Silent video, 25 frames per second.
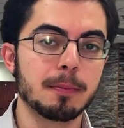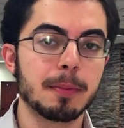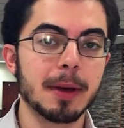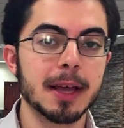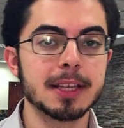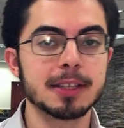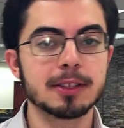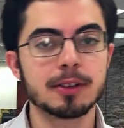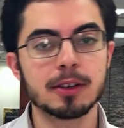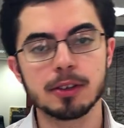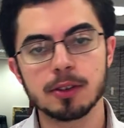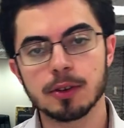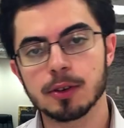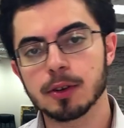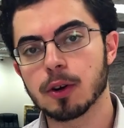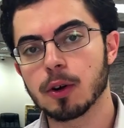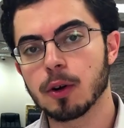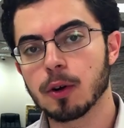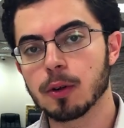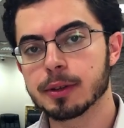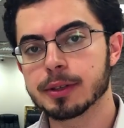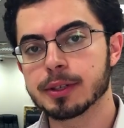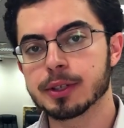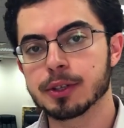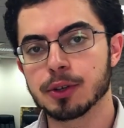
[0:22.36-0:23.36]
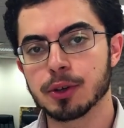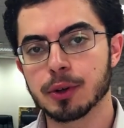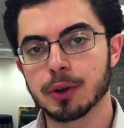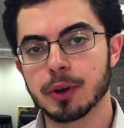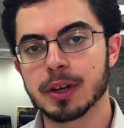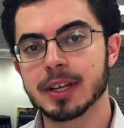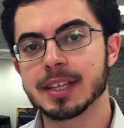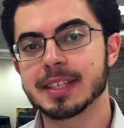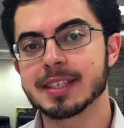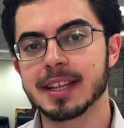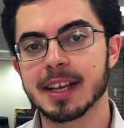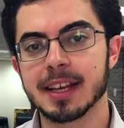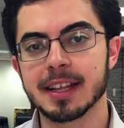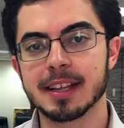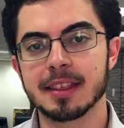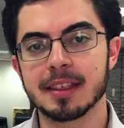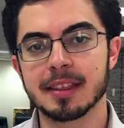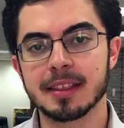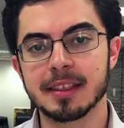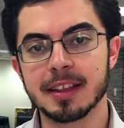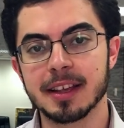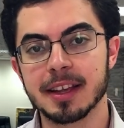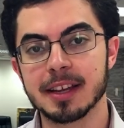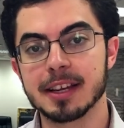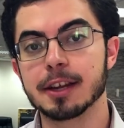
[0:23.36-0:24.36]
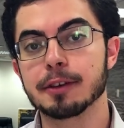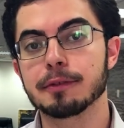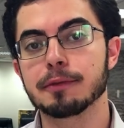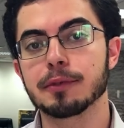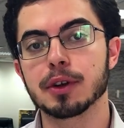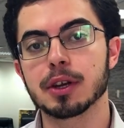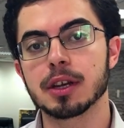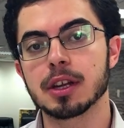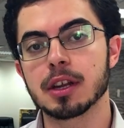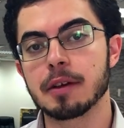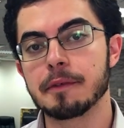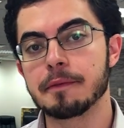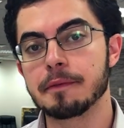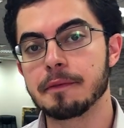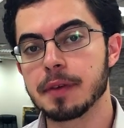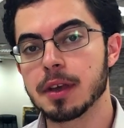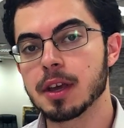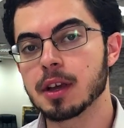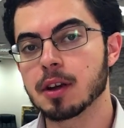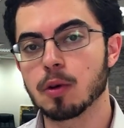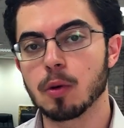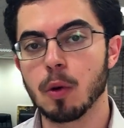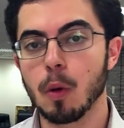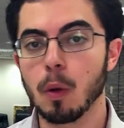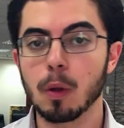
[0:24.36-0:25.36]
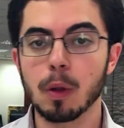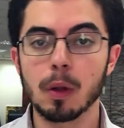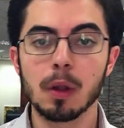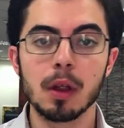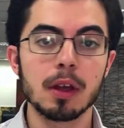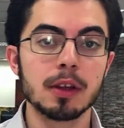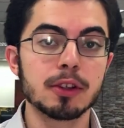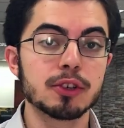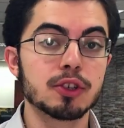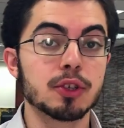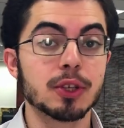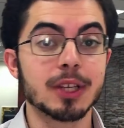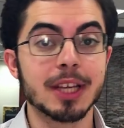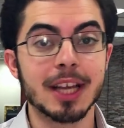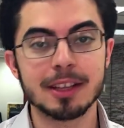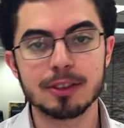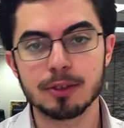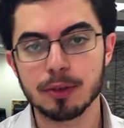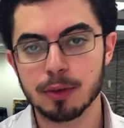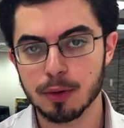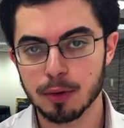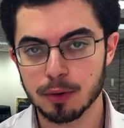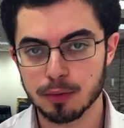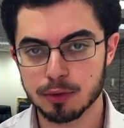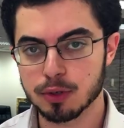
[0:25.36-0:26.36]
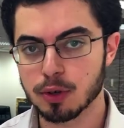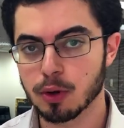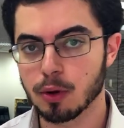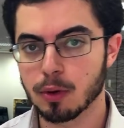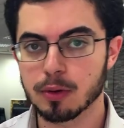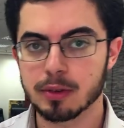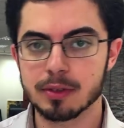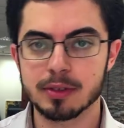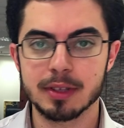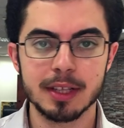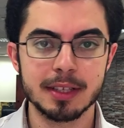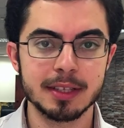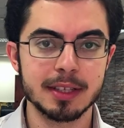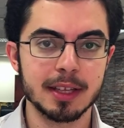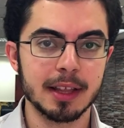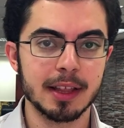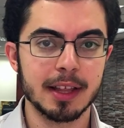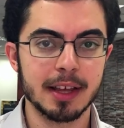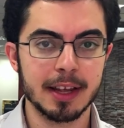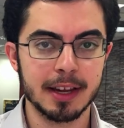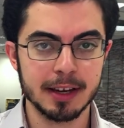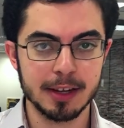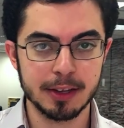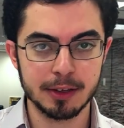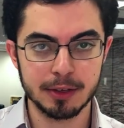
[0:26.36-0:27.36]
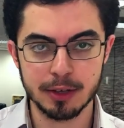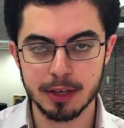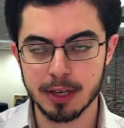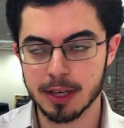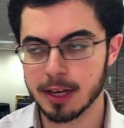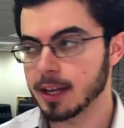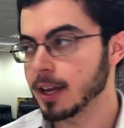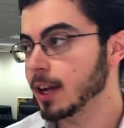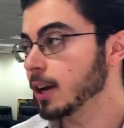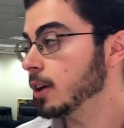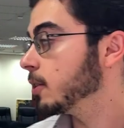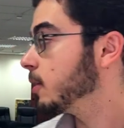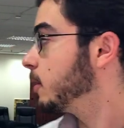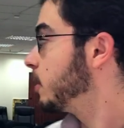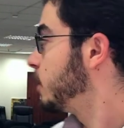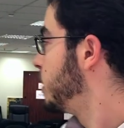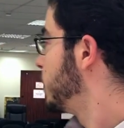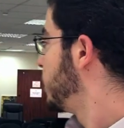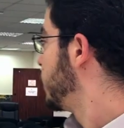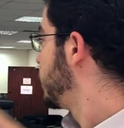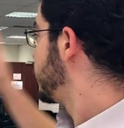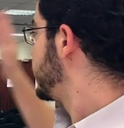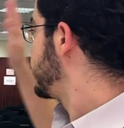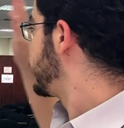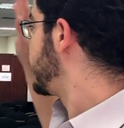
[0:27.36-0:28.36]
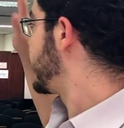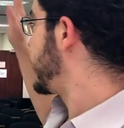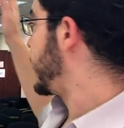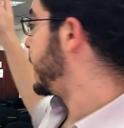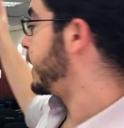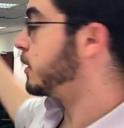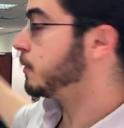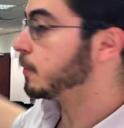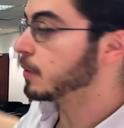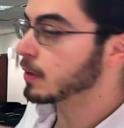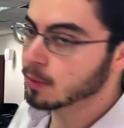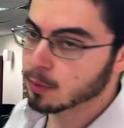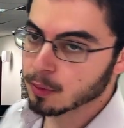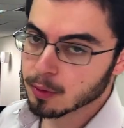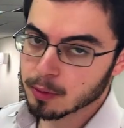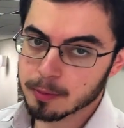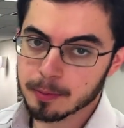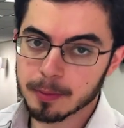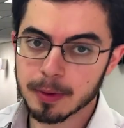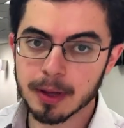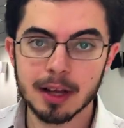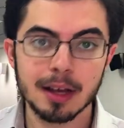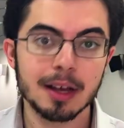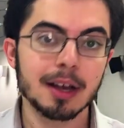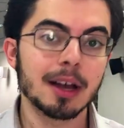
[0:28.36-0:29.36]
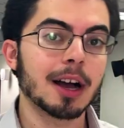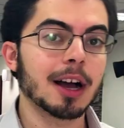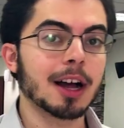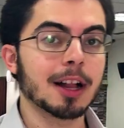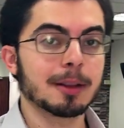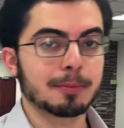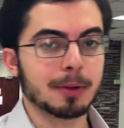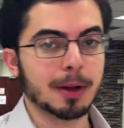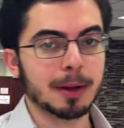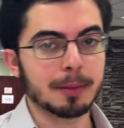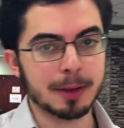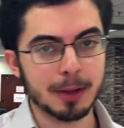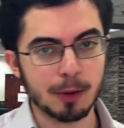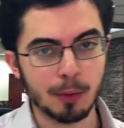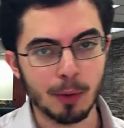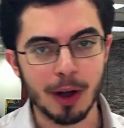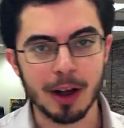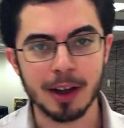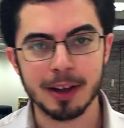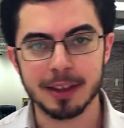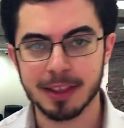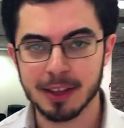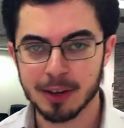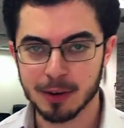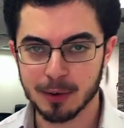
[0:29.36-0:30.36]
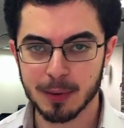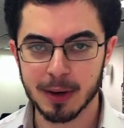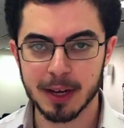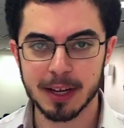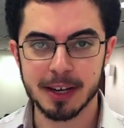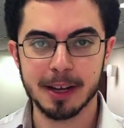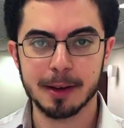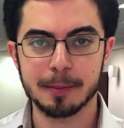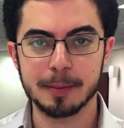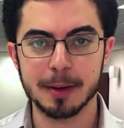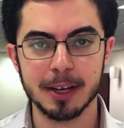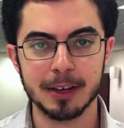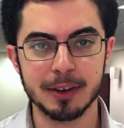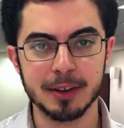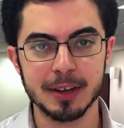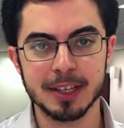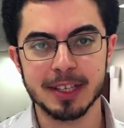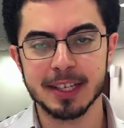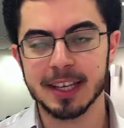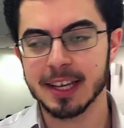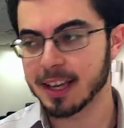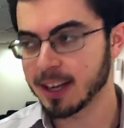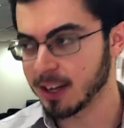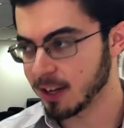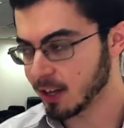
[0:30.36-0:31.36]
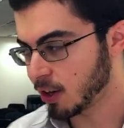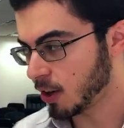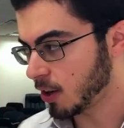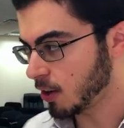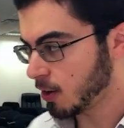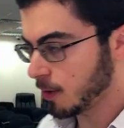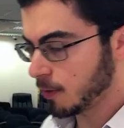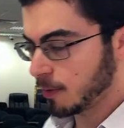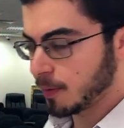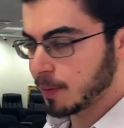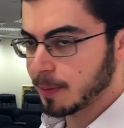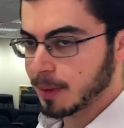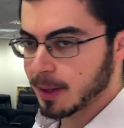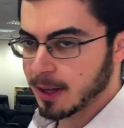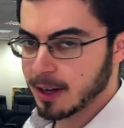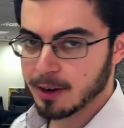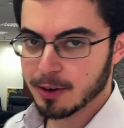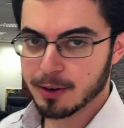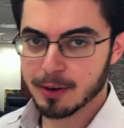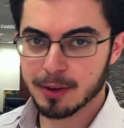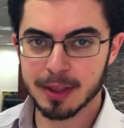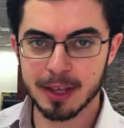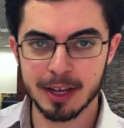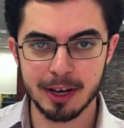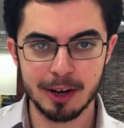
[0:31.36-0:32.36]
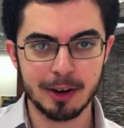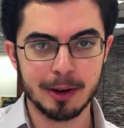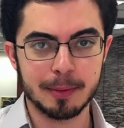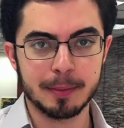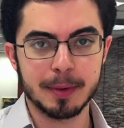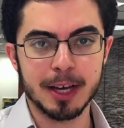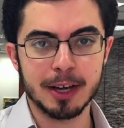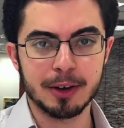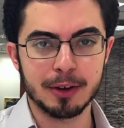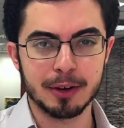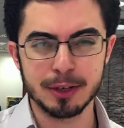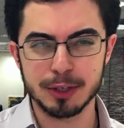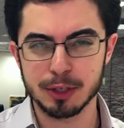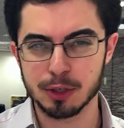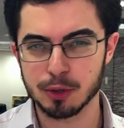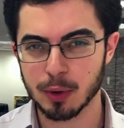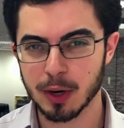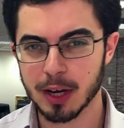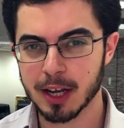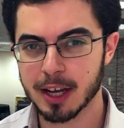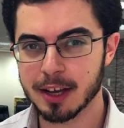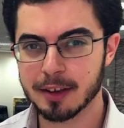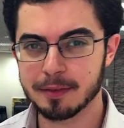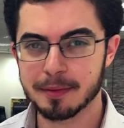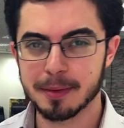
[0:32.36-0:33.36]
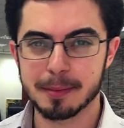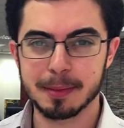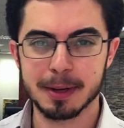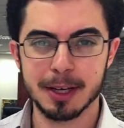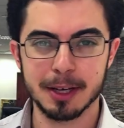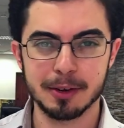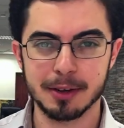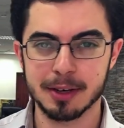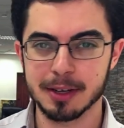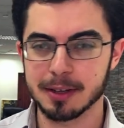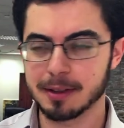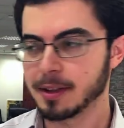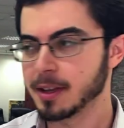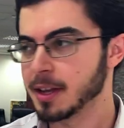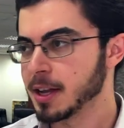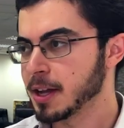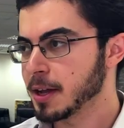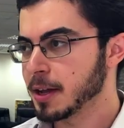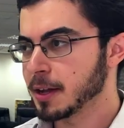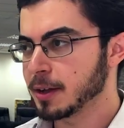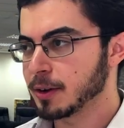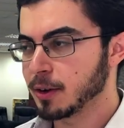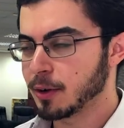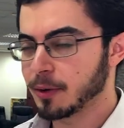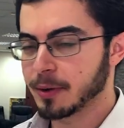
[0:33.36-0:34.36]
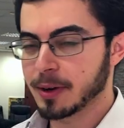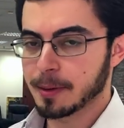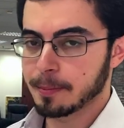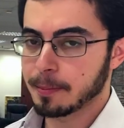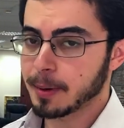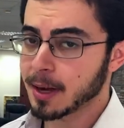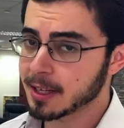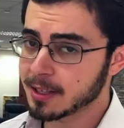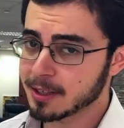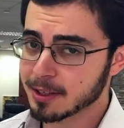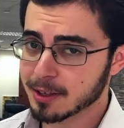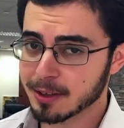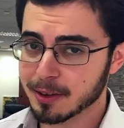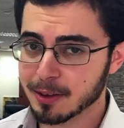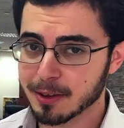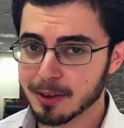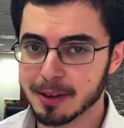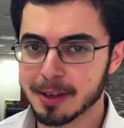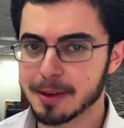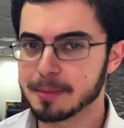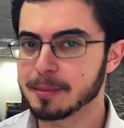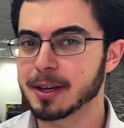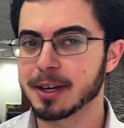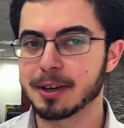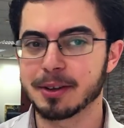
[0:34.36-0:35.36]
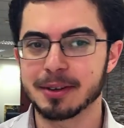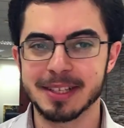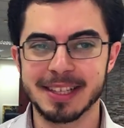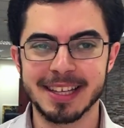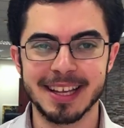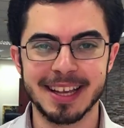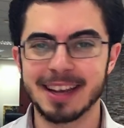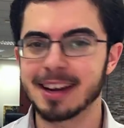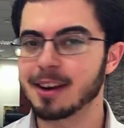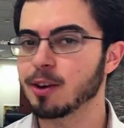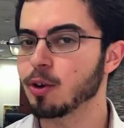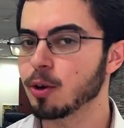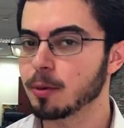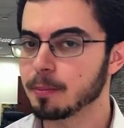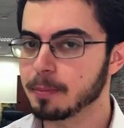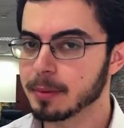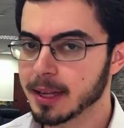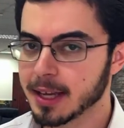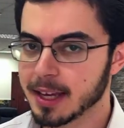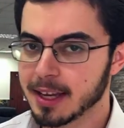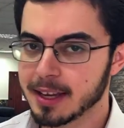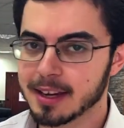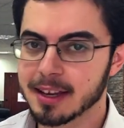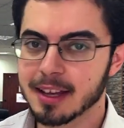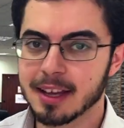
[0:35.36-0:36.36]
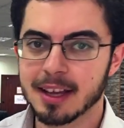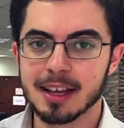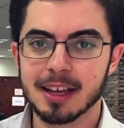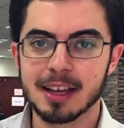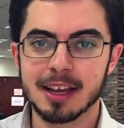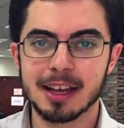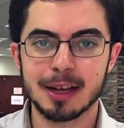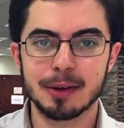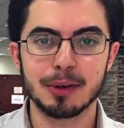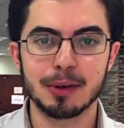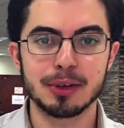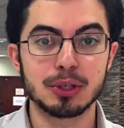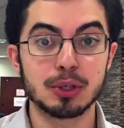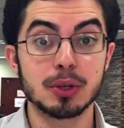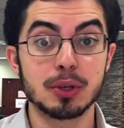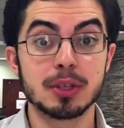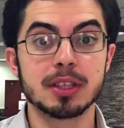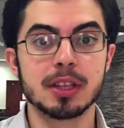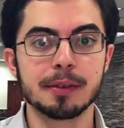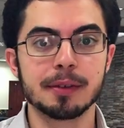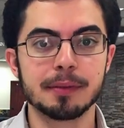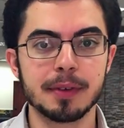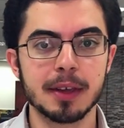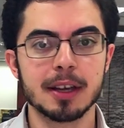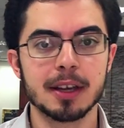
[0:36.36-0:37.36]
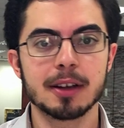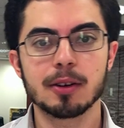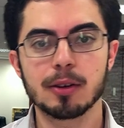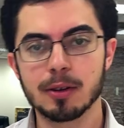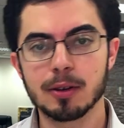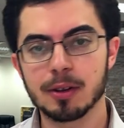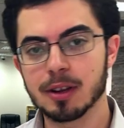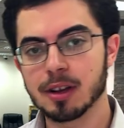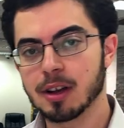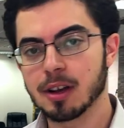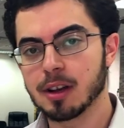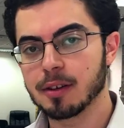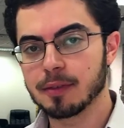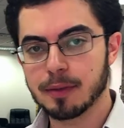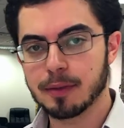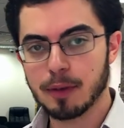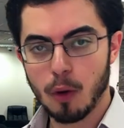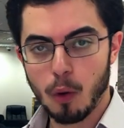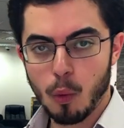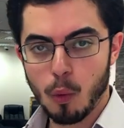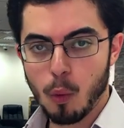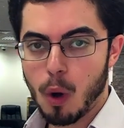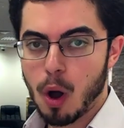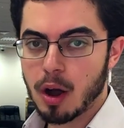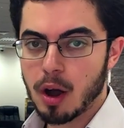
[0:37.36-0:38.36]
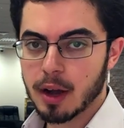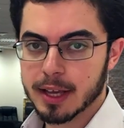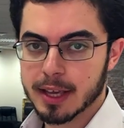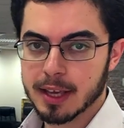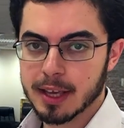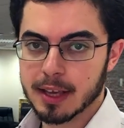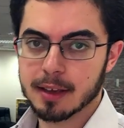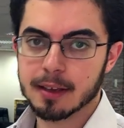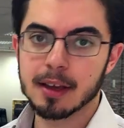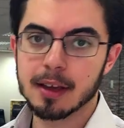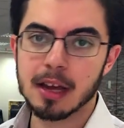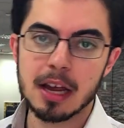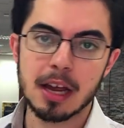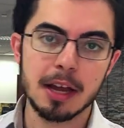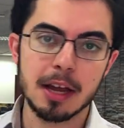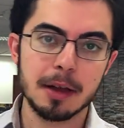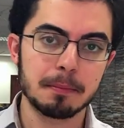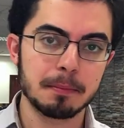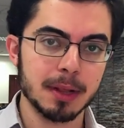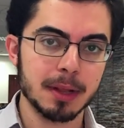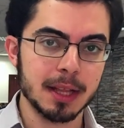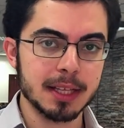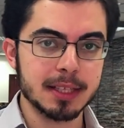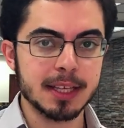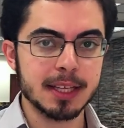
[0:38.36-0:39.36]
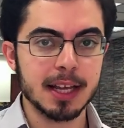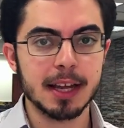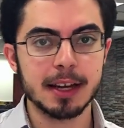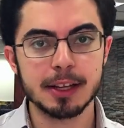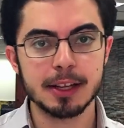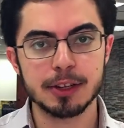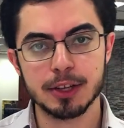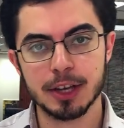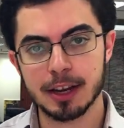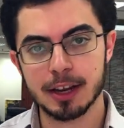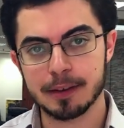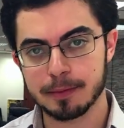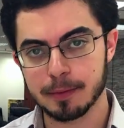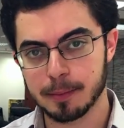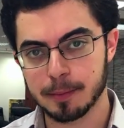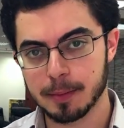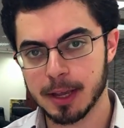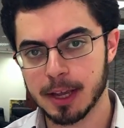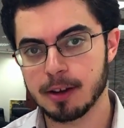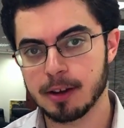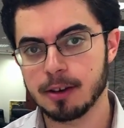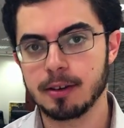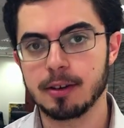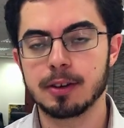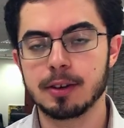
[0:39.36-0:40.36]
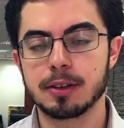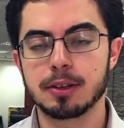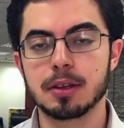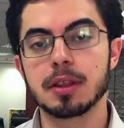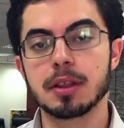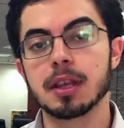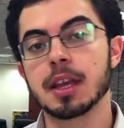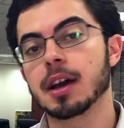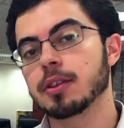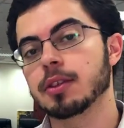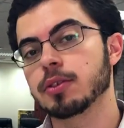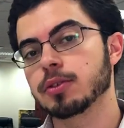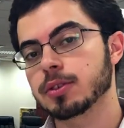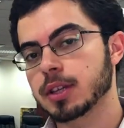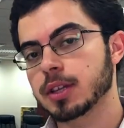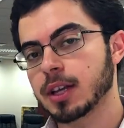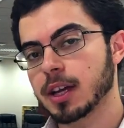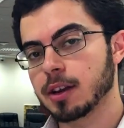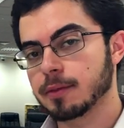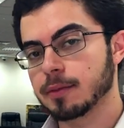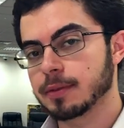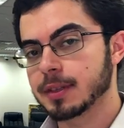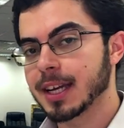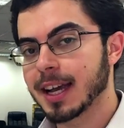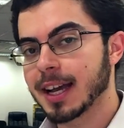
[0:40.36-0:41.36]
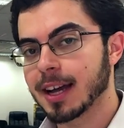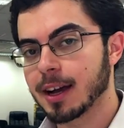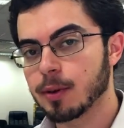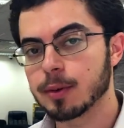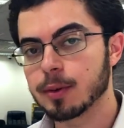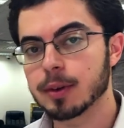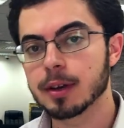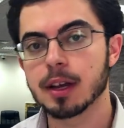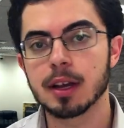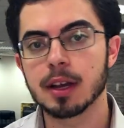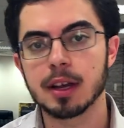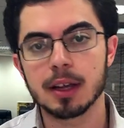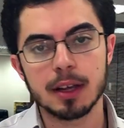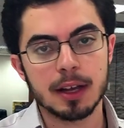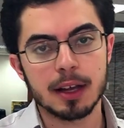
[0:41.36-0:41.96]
Based on your goals, you're going to set a different vehicle to get to those goals. Let's say that I need to get here to the end of the room. I'll probably walk there, right? I'm not going to take a car from here to there. I'm not going to drive. I'm not going to go on a bicycle. I'm not going to take an airplane. I'm going to use the vehicle of walking. But let's say I need to get from here to the other side of town.